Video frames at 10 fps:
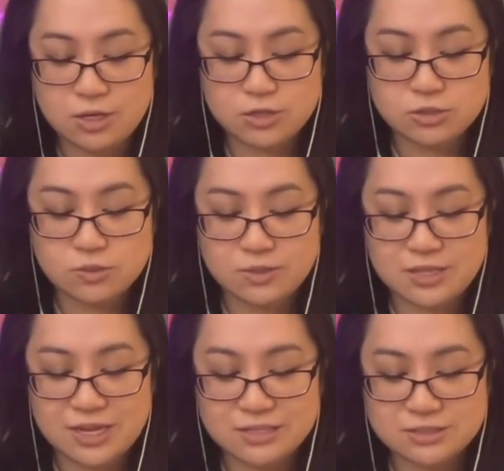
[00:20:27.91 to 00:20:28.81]
So in
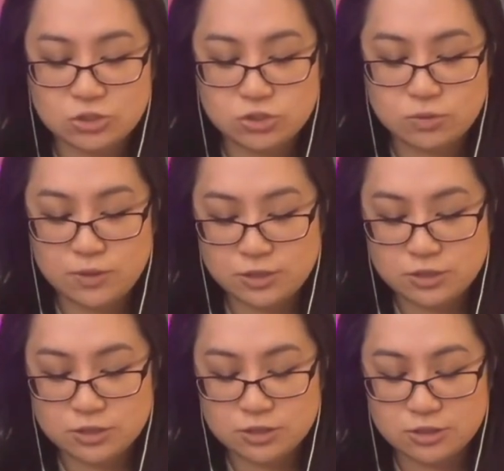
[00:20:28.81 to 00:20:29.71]
that
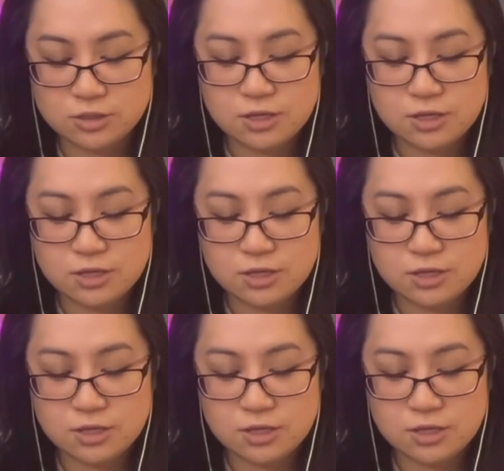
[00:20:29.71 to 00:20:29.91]
situation,